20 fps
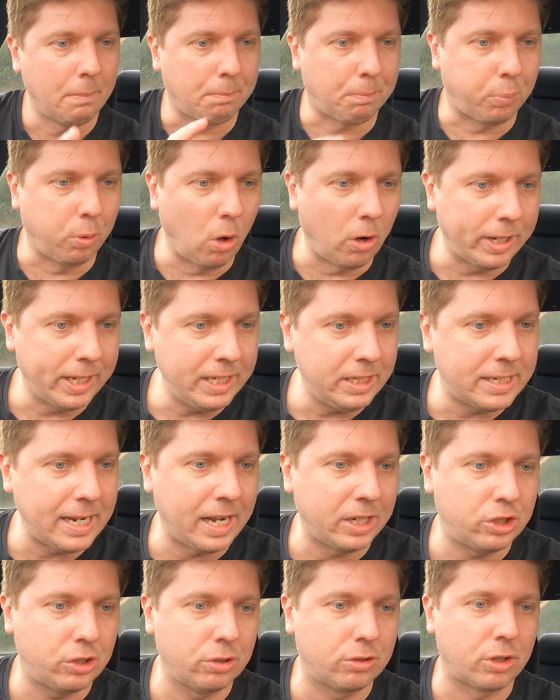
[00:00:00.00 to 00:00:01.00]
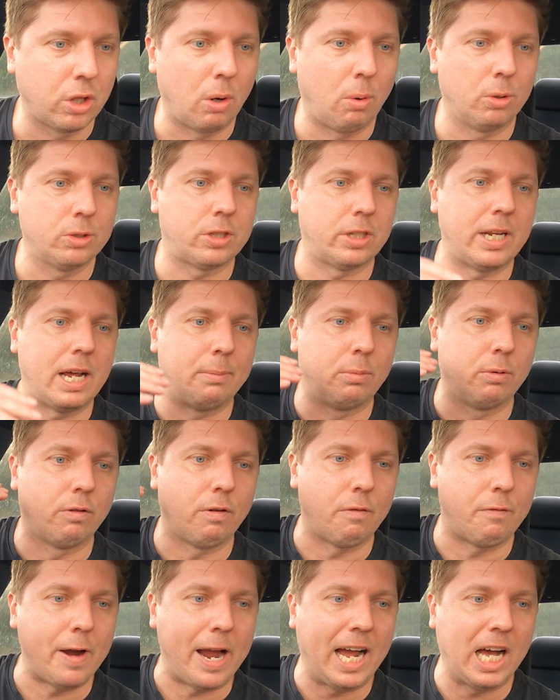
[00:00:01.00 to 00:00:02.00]
blocking Dashers lowers the number of
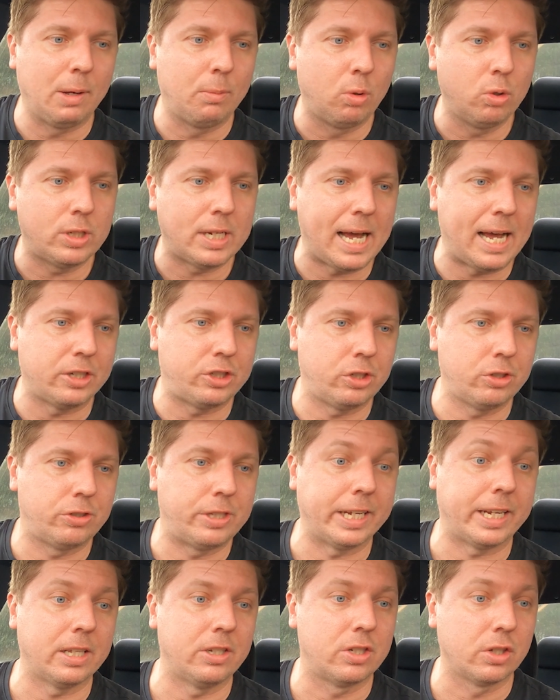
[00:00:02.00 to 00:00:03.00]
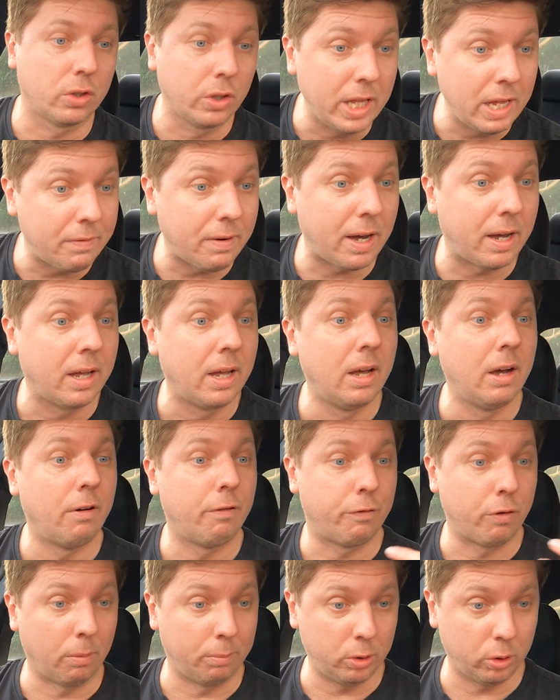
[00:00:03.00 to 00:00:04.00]
available Dashers that can deliver
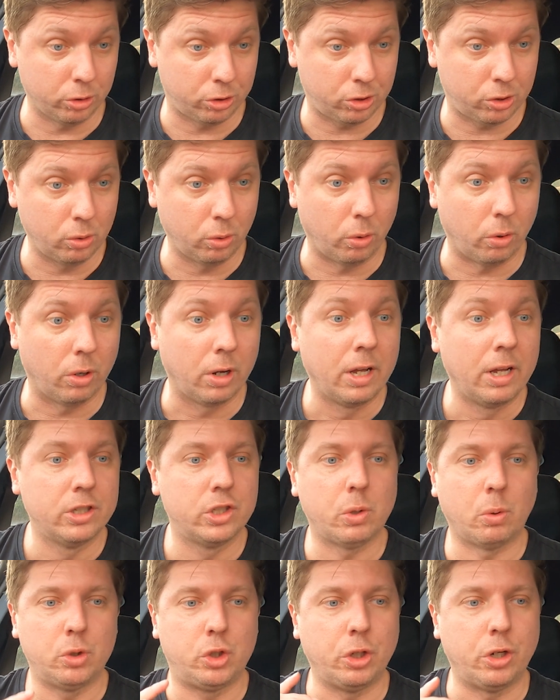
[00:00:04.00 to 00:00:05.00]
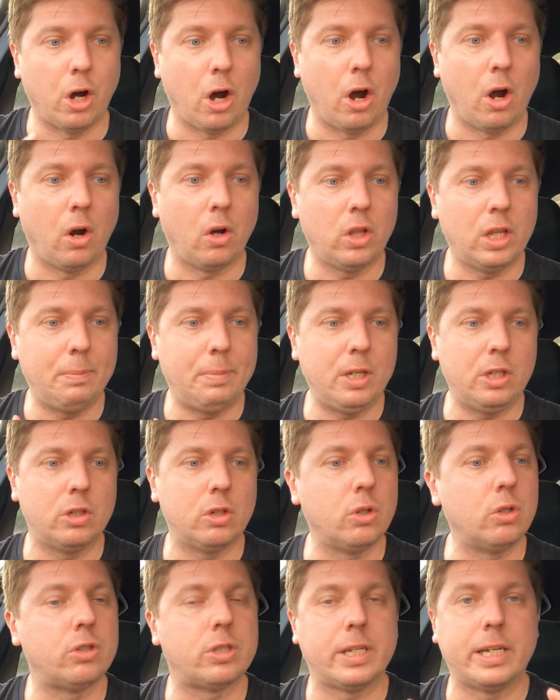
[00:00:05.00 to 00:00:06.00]
from your store, so it should only be
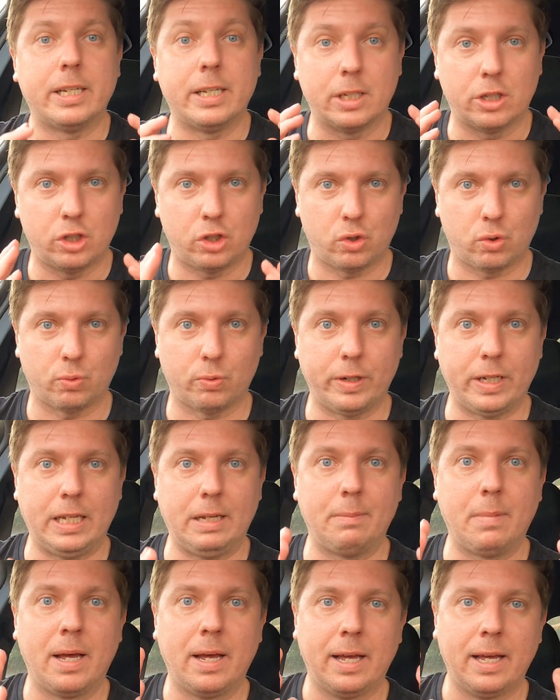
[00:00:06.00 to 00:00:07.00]
used in extreme